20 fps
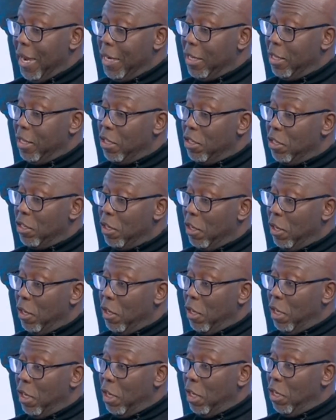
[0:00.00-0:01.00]
And
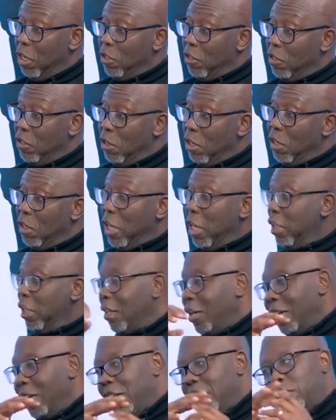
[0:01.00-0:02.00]

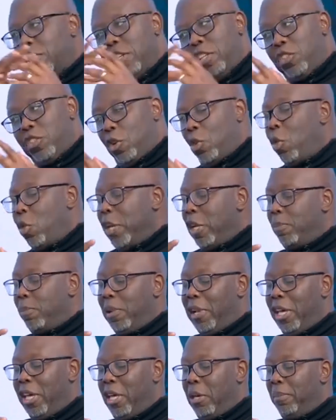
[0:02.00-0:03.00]
listen, he's a quick
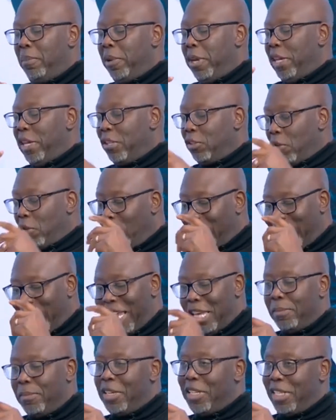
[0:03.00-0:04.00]
player, but he's got
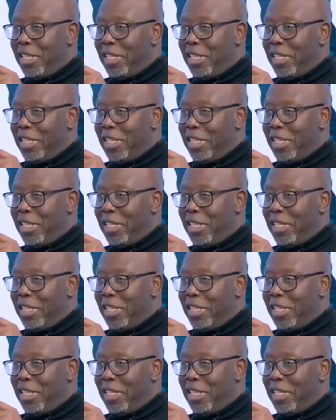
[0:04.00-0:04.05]
game